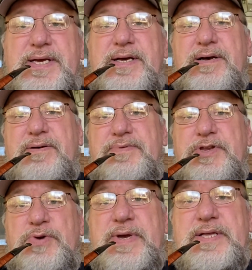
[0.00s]
on the
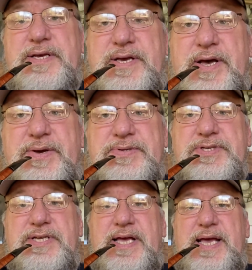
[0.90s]
New England
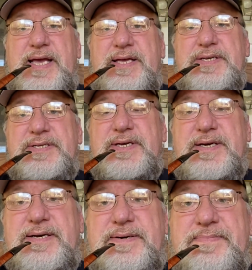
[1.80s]
coast. And
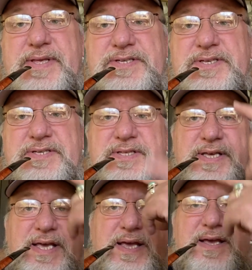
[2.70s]
this is
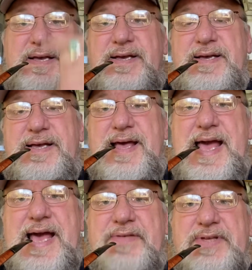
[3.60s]
the
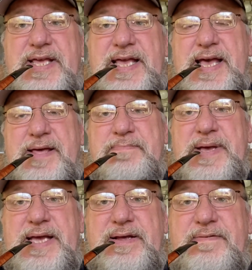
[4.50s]
hat that he had
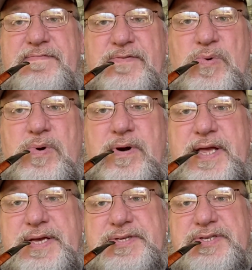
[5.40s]
made up for
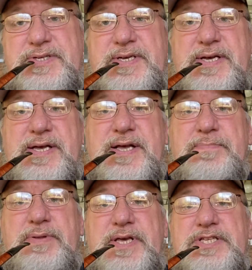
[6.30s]
his
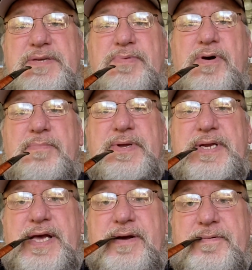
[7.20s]
police department.
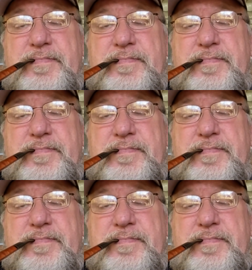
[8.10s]
Now,